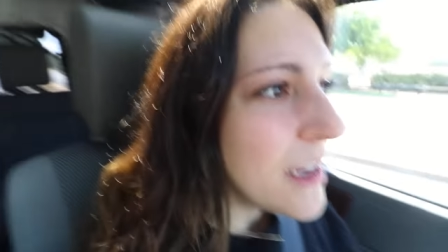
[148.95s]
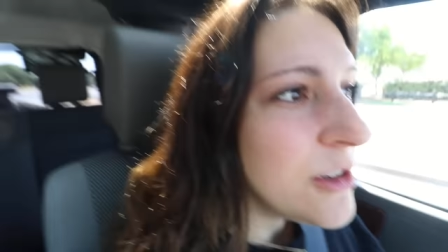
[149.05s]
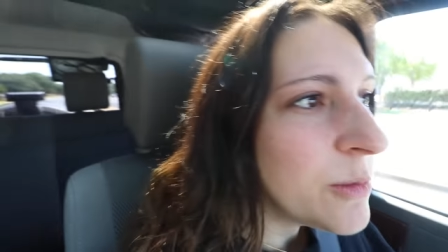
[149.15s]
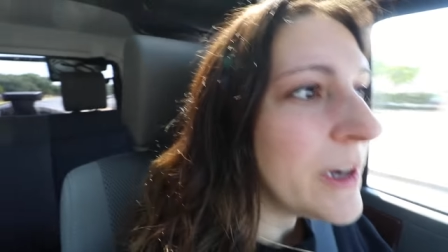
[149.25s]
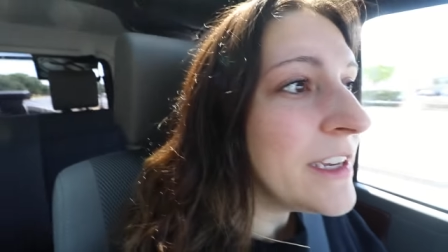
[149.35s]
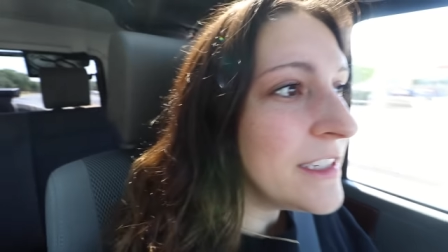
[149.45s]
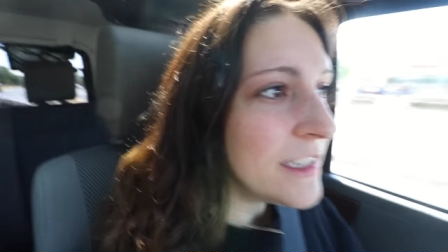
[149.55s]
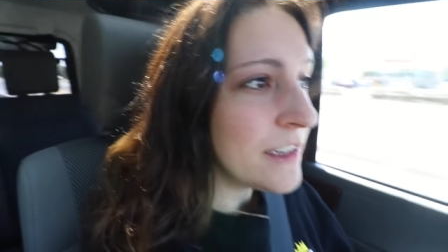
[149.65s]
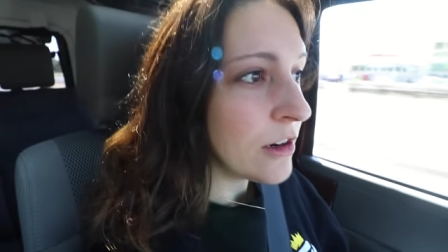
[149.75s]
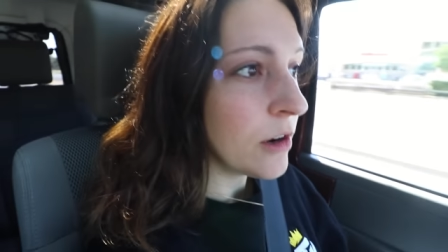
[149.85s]
tell you what he
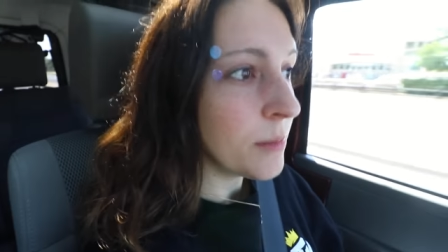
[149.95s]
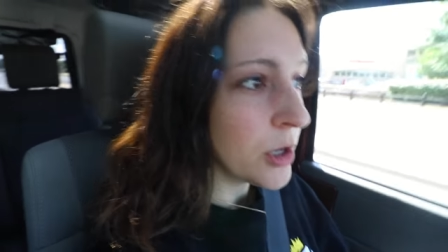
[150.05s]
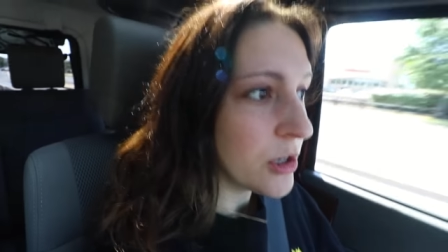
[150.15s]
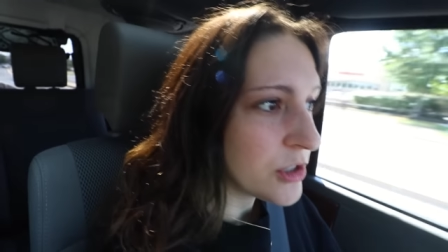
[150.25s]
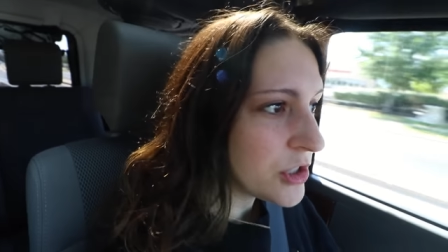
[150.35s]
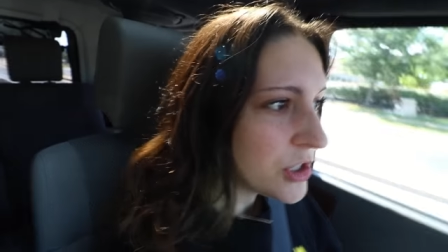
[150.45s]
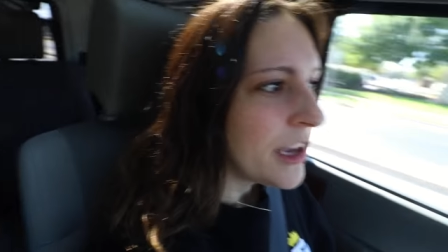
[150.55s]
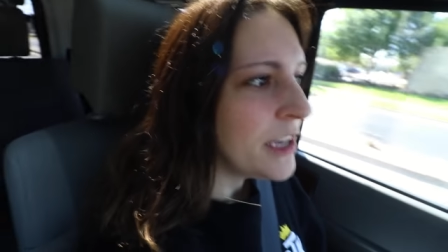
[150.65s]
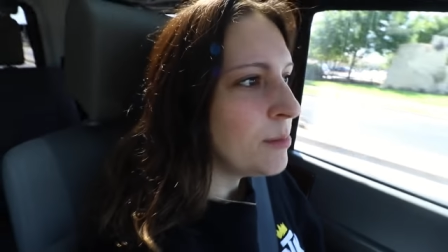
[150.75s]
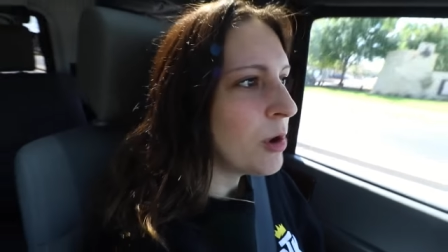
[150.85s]
did in our merch.
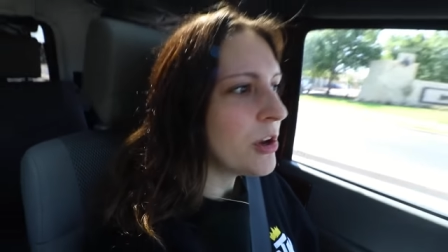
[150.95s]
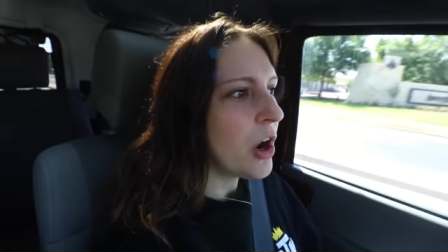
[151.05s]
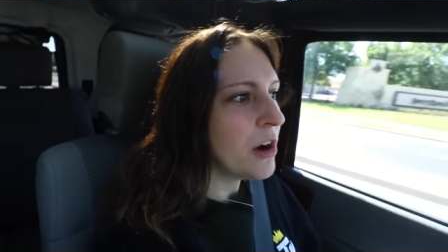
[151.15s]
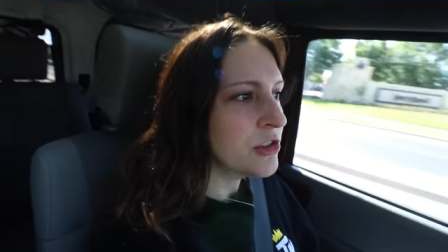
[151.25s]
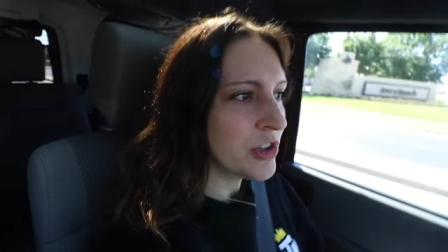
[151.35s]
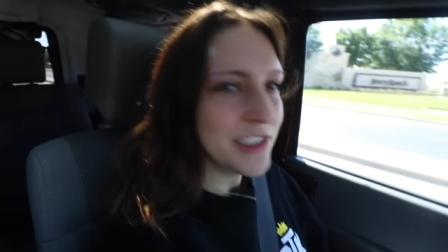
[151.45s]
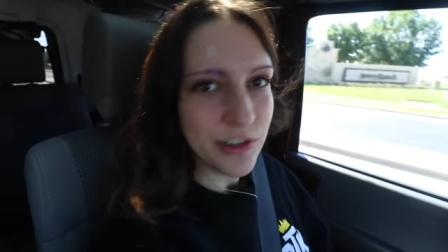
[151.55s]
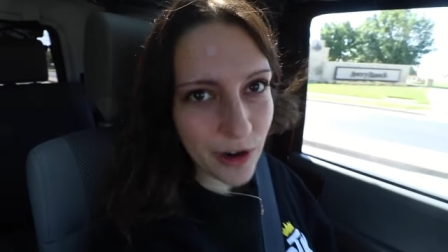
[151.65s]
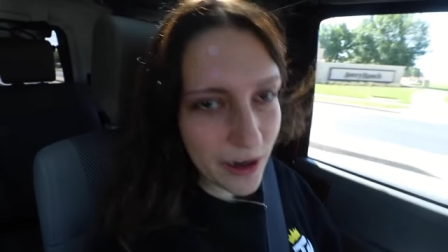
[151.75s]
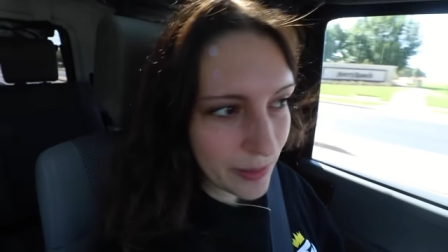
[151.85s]
He brought
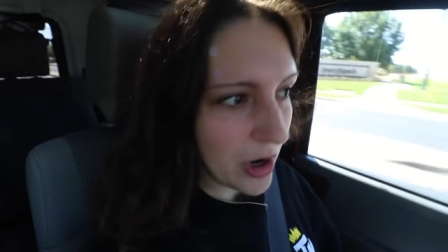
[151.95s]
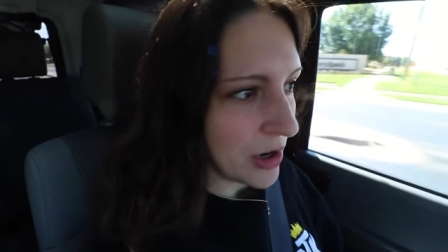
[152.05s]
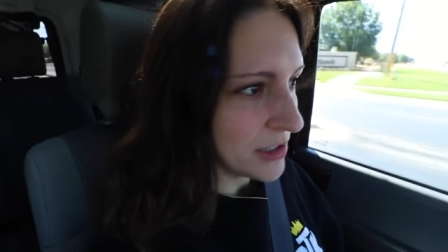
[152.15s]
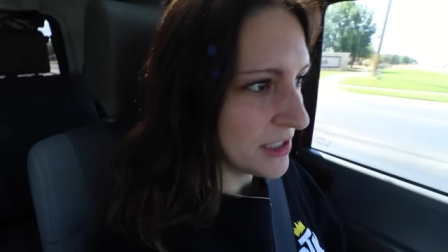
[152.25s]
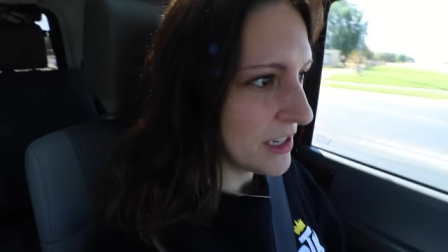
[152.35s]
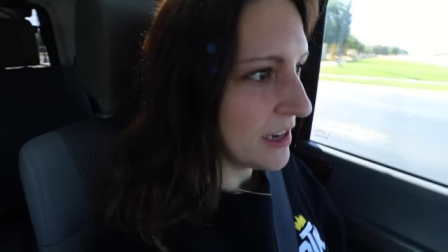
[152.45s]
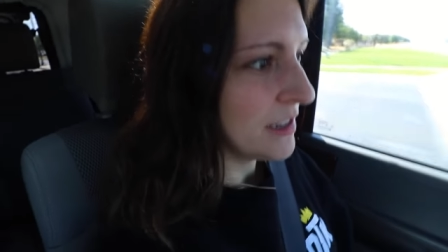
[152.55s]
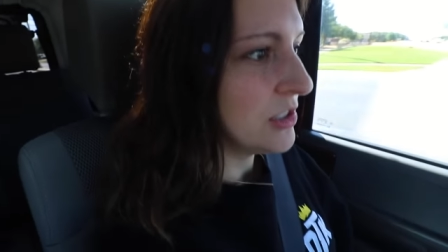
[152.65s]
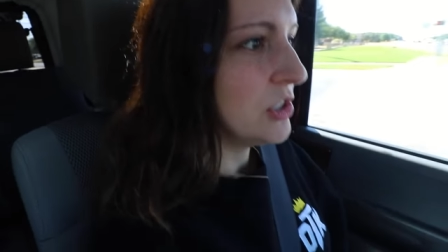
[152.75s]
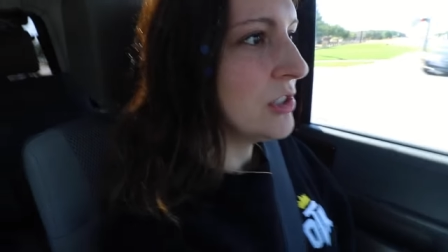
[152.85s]
Andre's grandma on
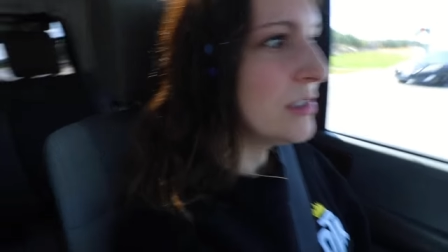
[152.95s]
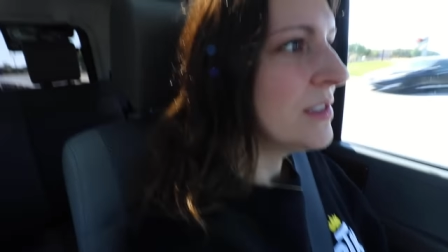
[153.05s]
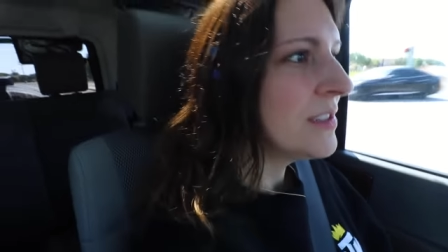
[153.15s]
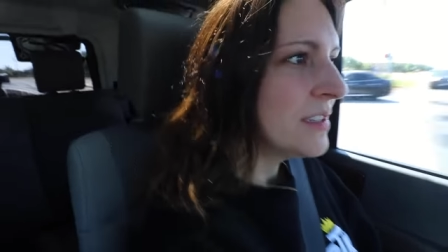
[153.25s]
stage. Oh